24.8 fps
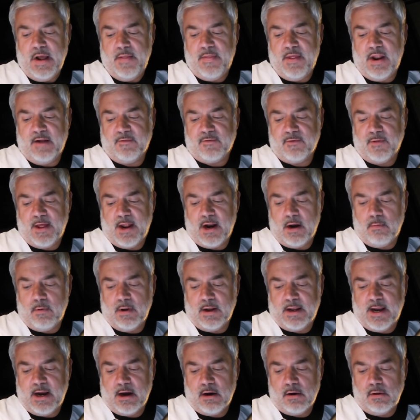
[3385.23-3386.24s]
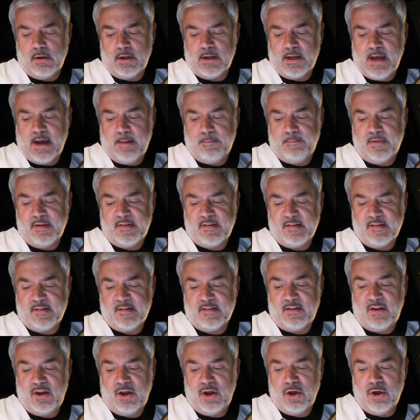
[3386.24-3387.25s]
Then after that, I read Caroline
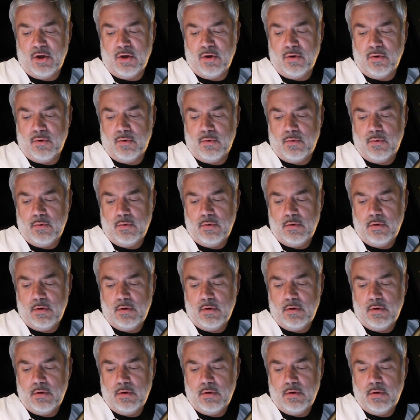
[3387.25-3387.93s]
Kepnes' You.